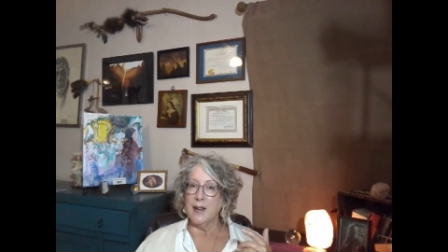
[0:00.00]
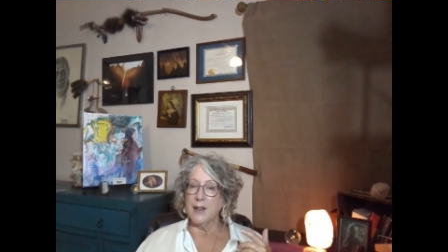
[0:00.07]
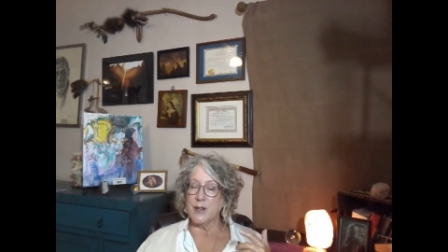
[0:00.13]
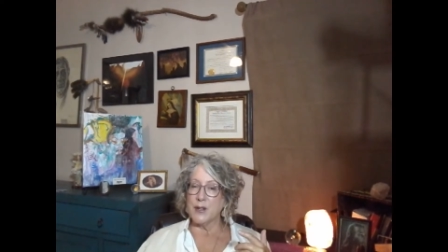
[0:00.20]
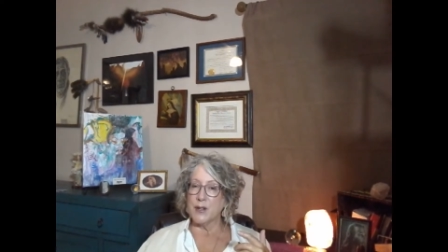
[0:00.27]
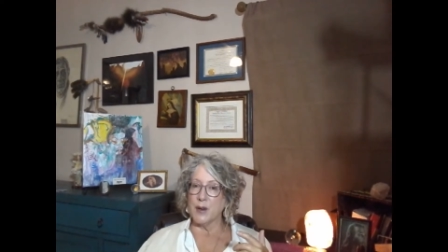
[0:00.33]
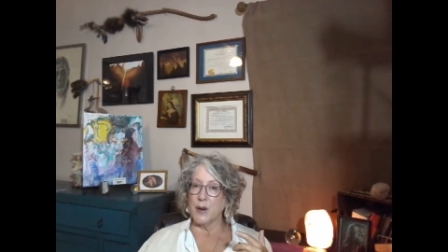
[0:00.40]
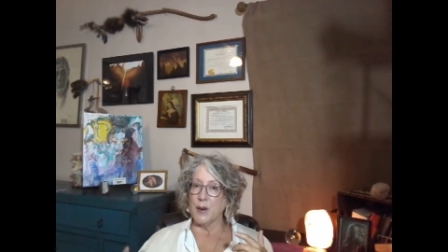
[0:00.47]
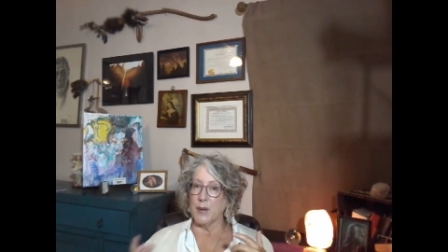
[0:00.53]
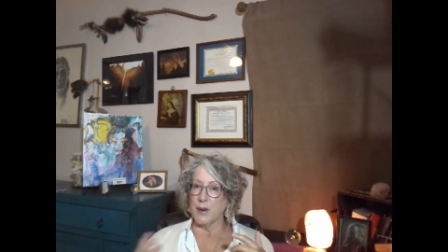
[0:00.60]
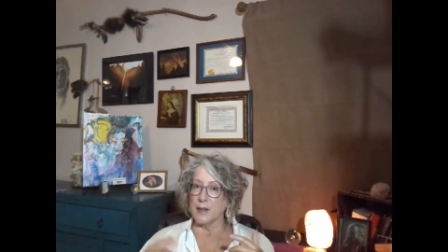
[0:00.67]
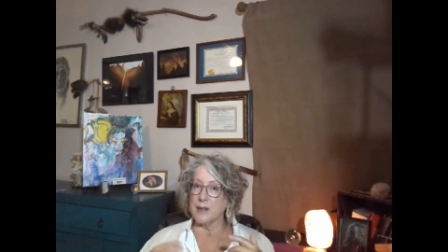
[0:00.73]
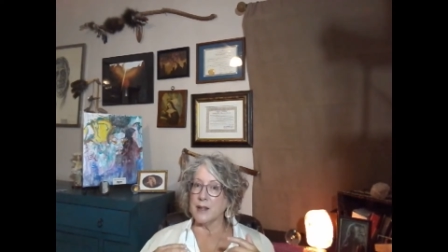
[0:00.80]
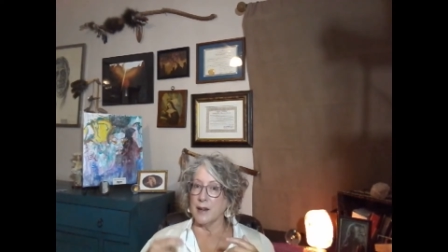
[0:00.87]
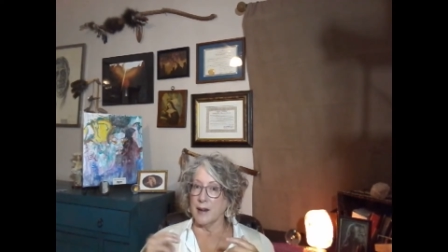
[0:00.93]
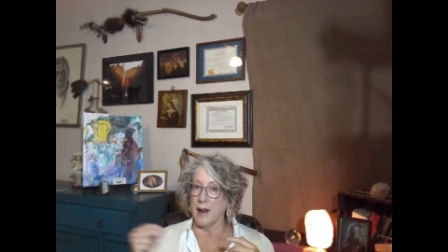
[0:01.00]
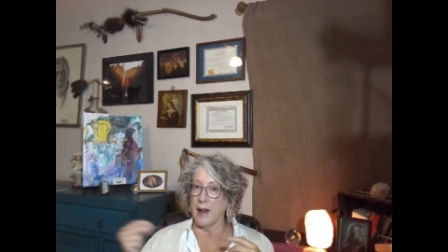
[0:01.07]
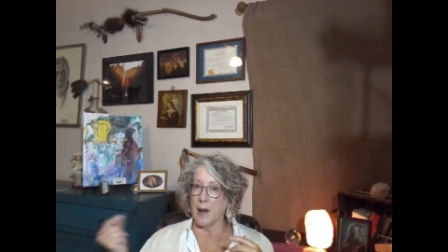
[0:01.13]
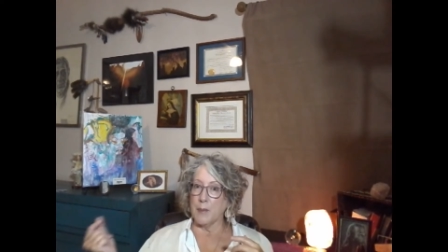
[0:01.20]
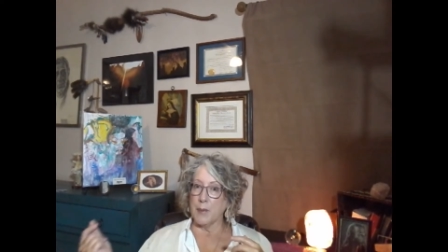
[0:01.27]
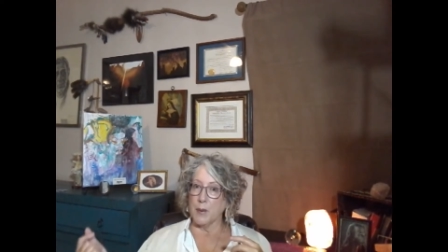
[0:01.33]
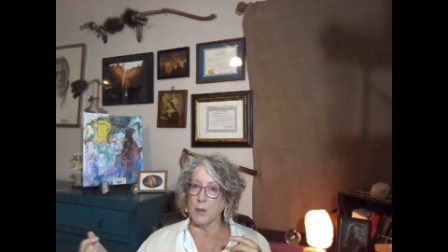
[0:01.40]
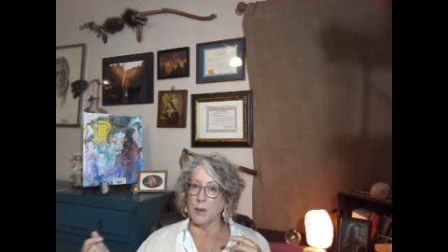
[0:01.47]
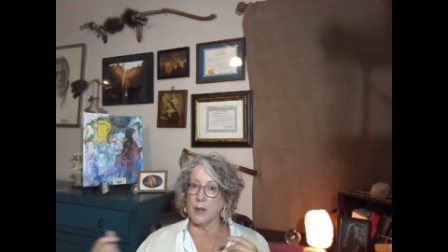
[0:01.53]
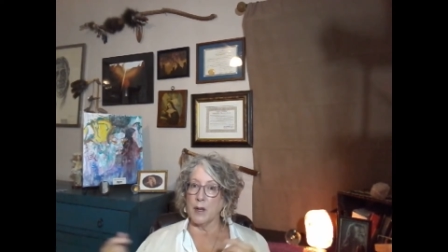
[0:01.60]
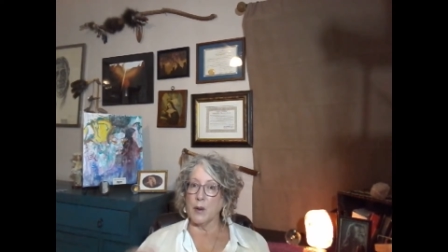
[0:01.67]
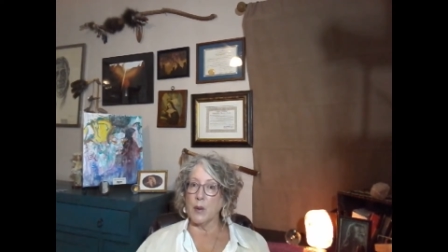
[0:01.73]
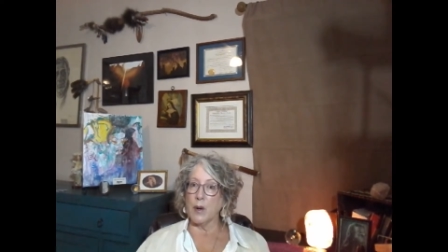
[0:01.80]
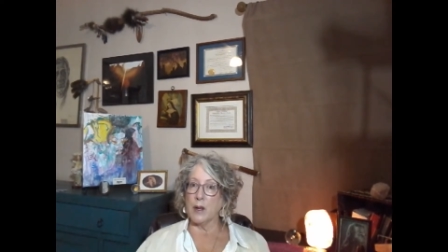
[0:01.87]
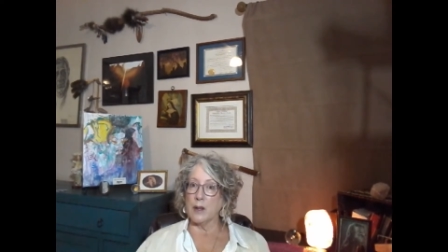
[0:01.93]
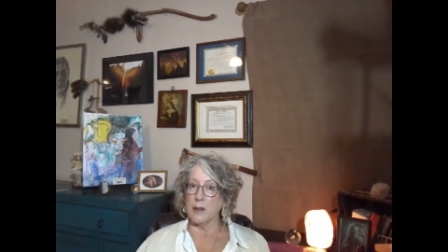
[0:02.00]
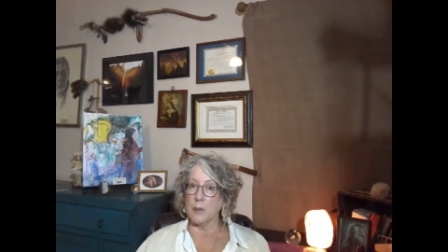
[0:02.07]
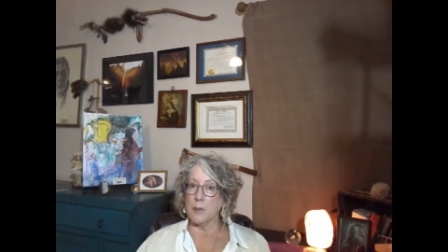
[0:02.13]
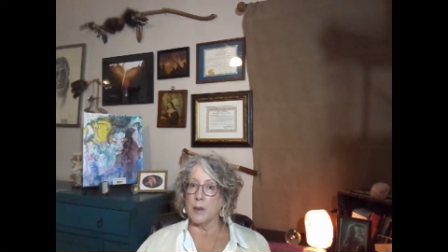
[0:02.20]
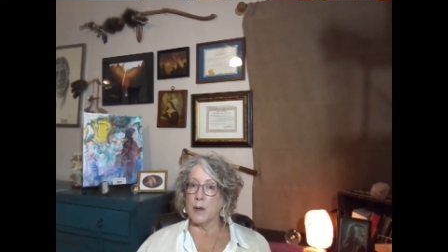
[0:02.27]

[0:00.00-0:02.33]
So it's going to happen really quickly,